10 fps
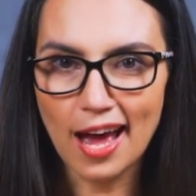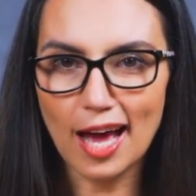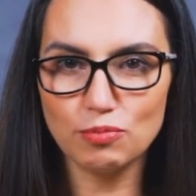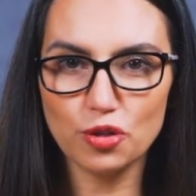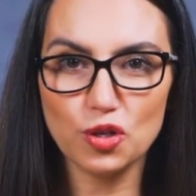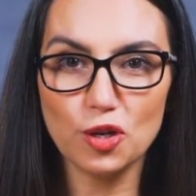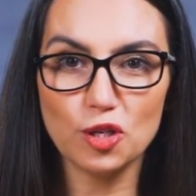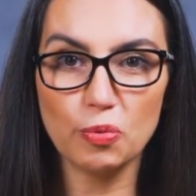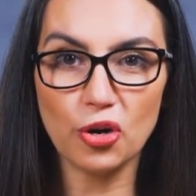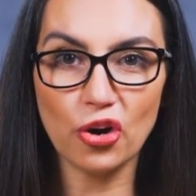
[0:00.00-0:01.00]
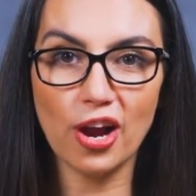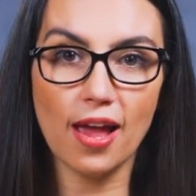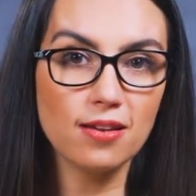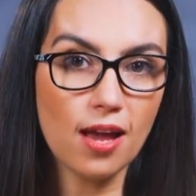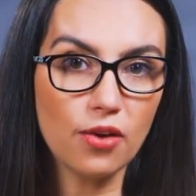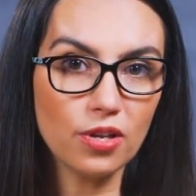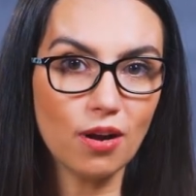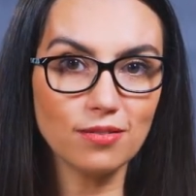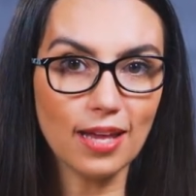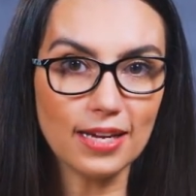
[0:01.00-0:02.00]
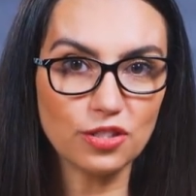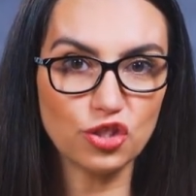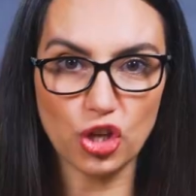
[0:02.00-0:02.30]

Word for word: I'm Trisha Hershberger, and now that our latest